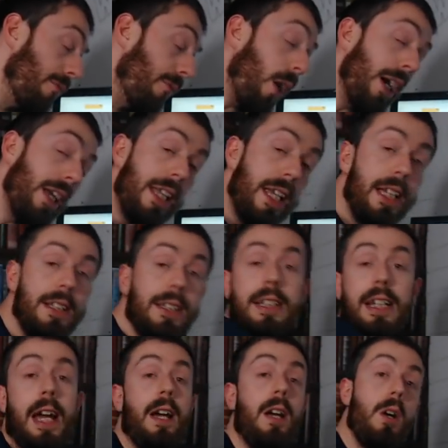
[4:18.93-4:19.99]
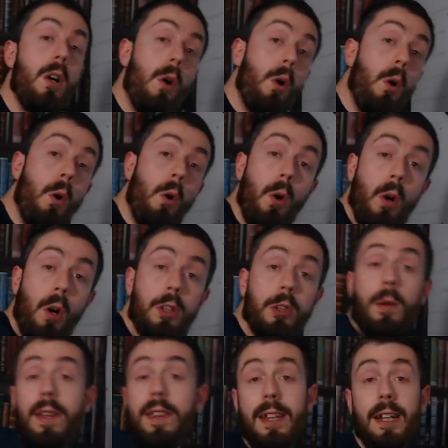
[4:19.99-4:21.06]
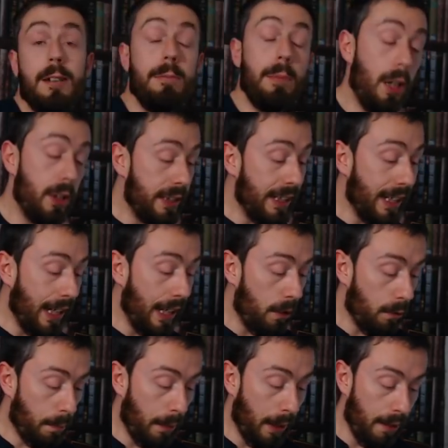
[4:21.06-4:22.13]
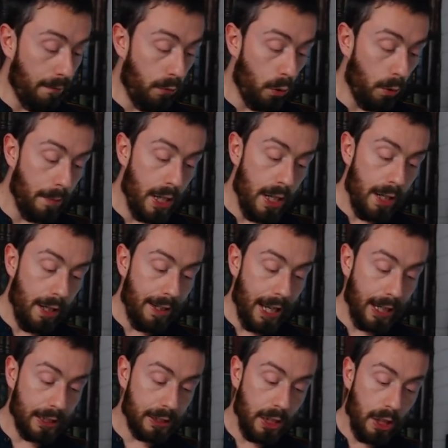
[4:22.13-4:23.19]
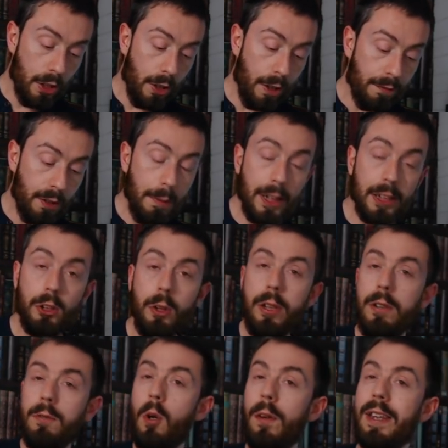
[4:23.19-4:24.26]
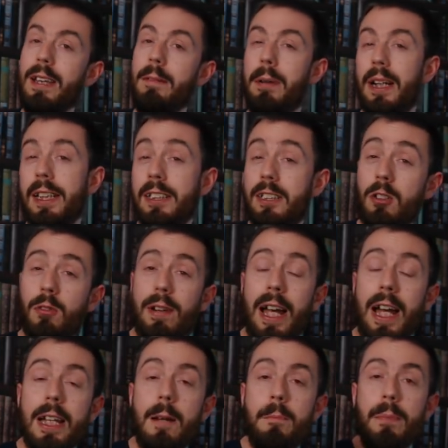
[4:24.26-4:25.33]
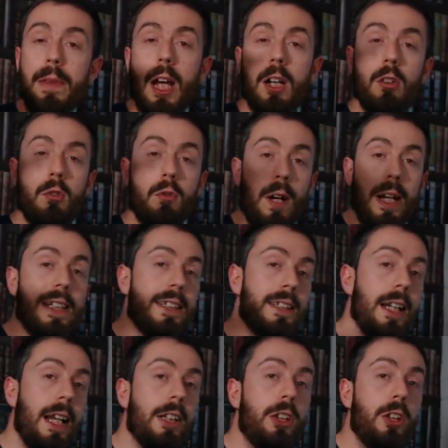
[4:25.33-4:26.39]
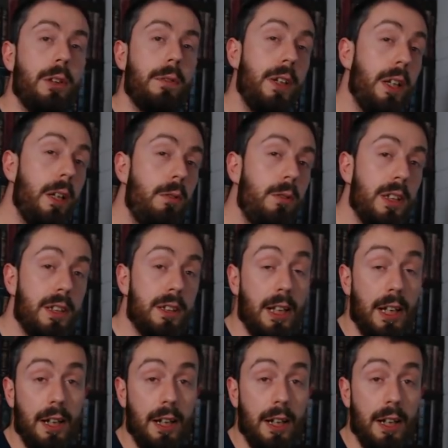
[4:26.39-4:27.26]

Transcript: via the internet, or onto a third-party cloud platform. Next, you have to make sure you've got the ability to create a great selection of users,